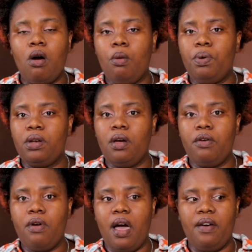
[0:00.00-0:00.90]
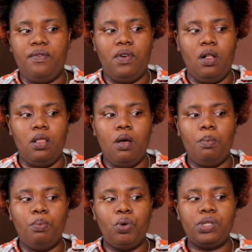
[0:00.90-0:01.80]
Upon arrival,
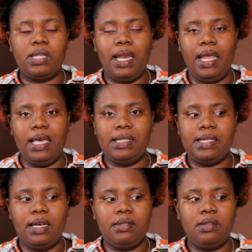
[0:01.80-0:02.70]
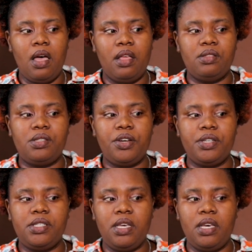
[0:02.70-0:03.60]
both Leighton and
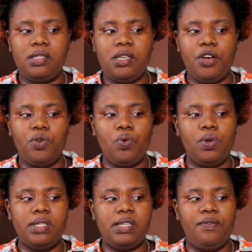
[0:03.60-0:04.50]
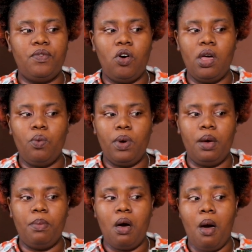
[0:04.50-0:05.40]
38-year-old Devoy
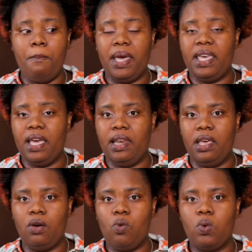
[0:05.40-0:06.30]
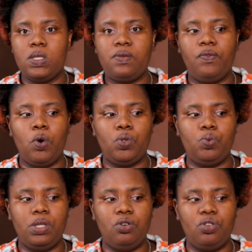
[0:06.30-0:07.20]
Webb, a mechanic, was found
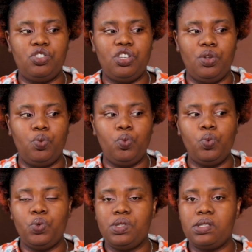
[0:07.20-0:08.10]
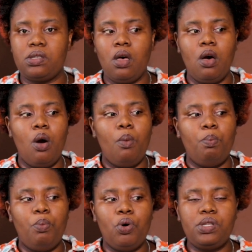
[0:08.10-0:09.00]
with gunshot wounds.
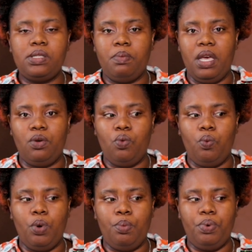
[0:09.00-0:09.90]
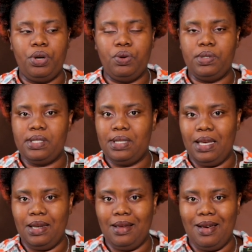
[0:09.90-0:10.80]
Both men were pronounced
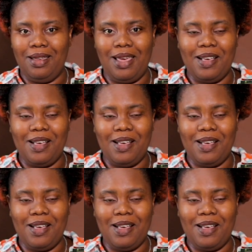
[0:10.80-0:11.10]
dead at the